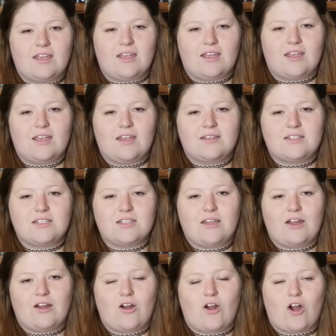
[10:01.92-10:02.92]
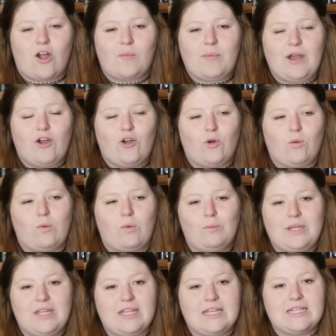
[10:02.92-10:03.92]
And there are
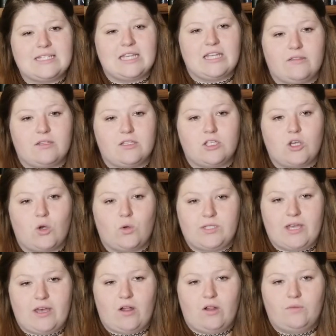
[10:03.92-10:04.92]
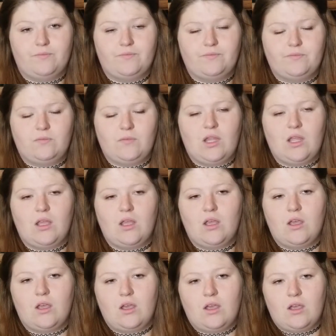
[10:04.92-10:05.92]
paranormal beings this hotel.
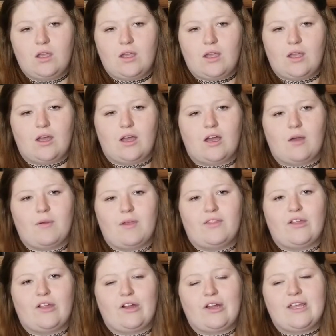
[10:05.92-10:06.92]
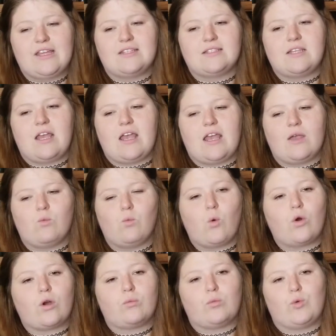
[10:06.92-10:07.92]
And there is a
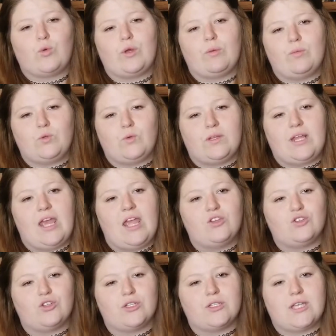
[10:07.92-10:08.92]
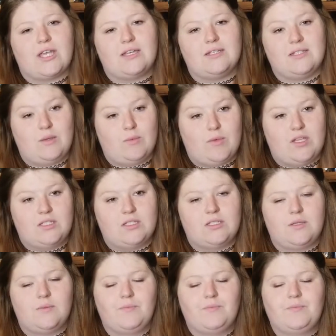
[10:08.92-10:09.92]
war brewing between angels and
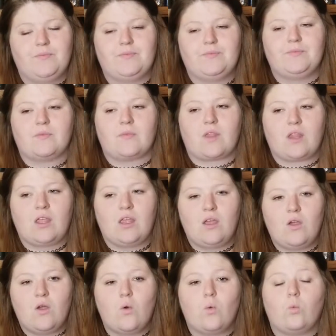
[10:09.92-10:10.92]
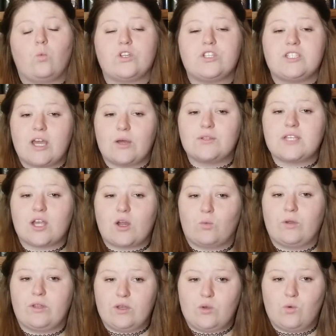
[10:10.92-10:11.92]
demons. Which sounds like a
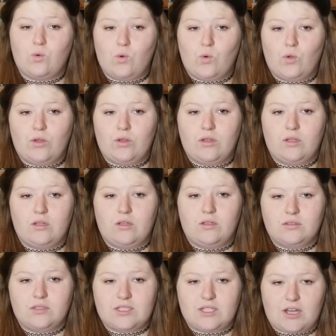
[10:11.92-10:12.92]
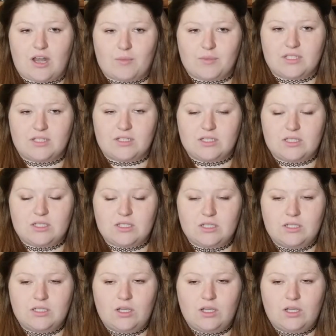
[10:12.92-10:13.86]
really cool synopsis.